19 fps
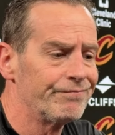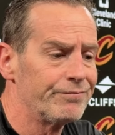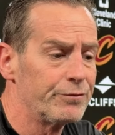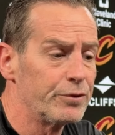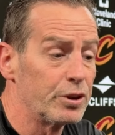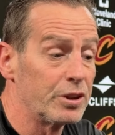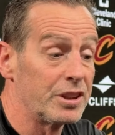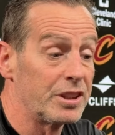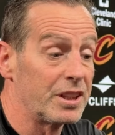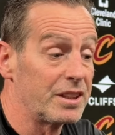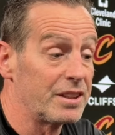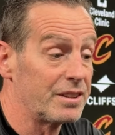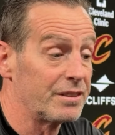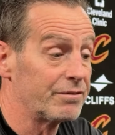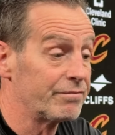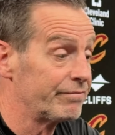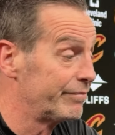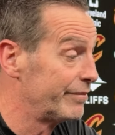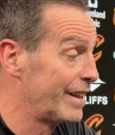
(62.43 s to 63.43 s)
really didn't
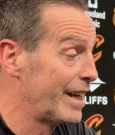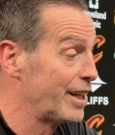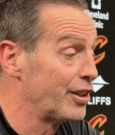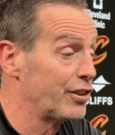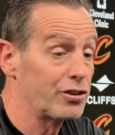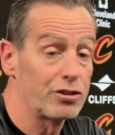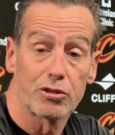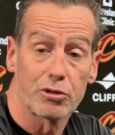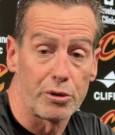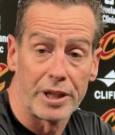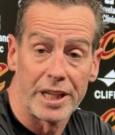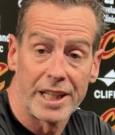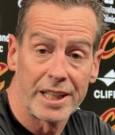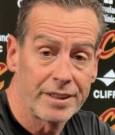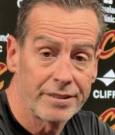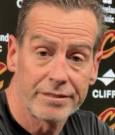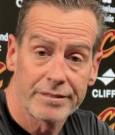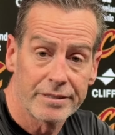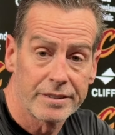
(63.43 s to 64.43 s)
let us
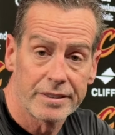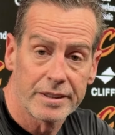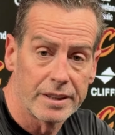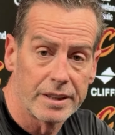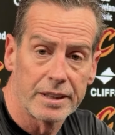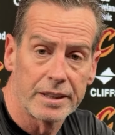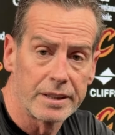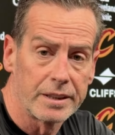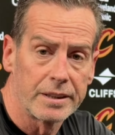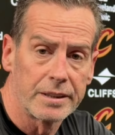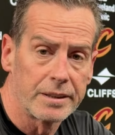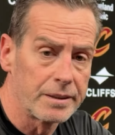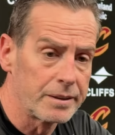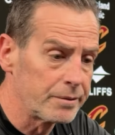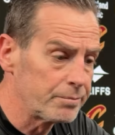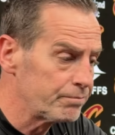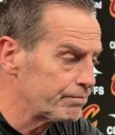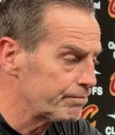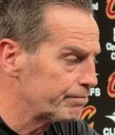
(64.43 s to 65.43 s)
screen.
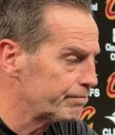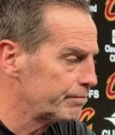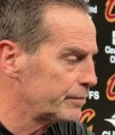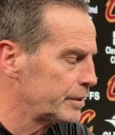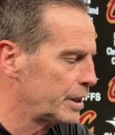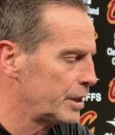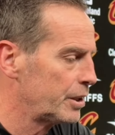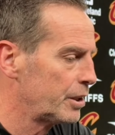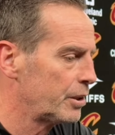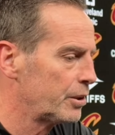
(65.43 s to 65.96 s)
That's